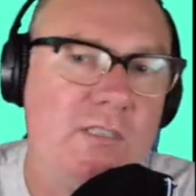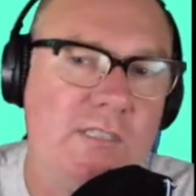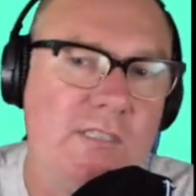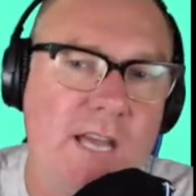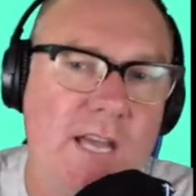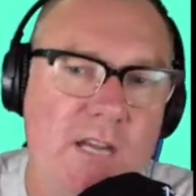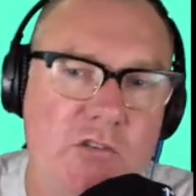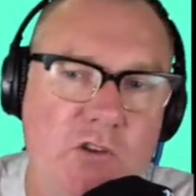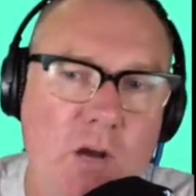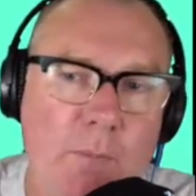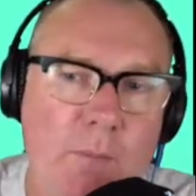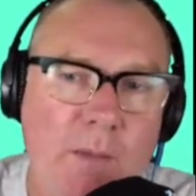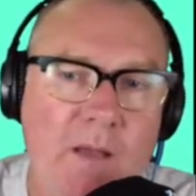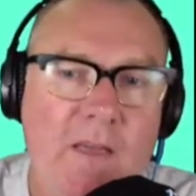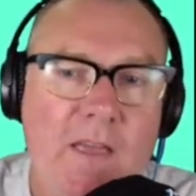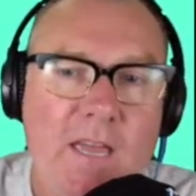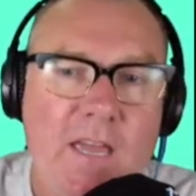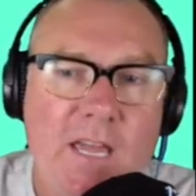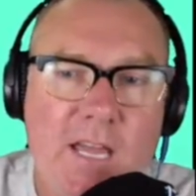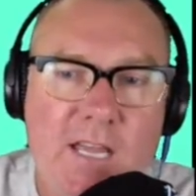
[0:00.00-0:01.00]
airdrop
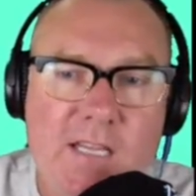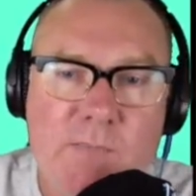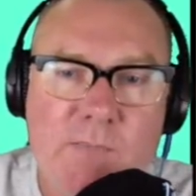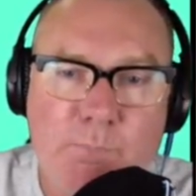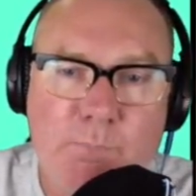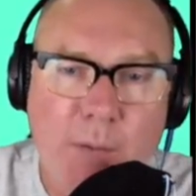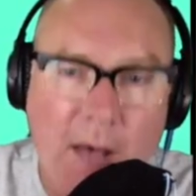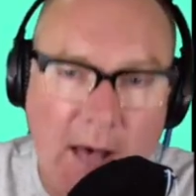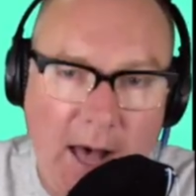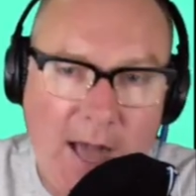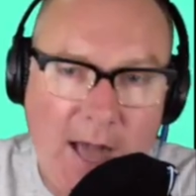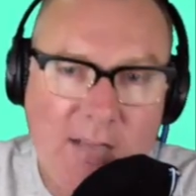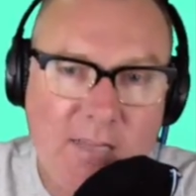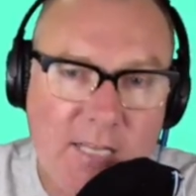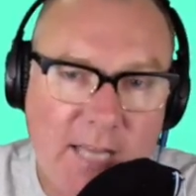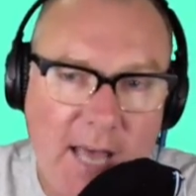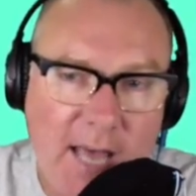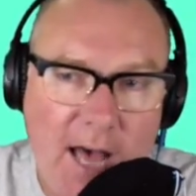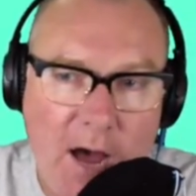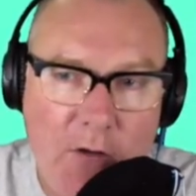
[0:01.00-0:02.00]
is park the
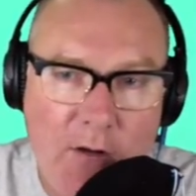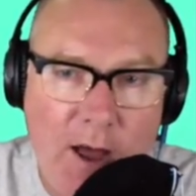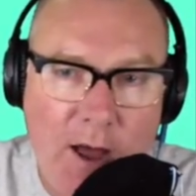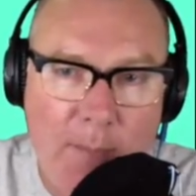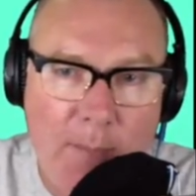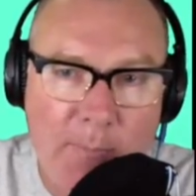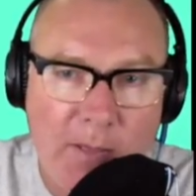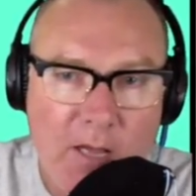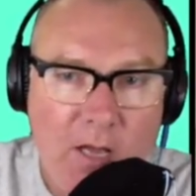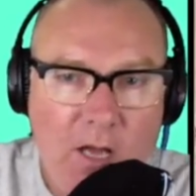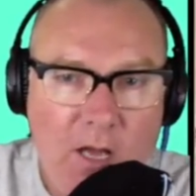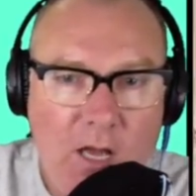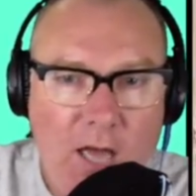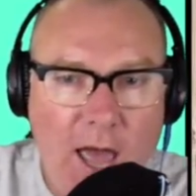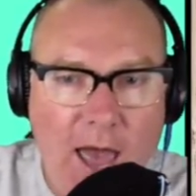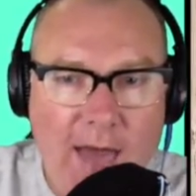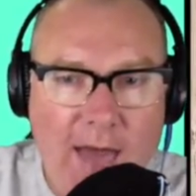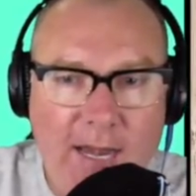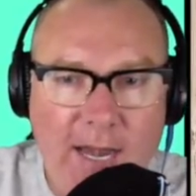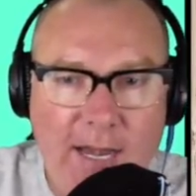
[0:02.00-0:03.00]
car up
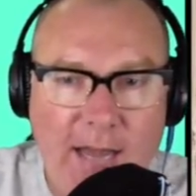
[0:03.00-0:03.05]
at an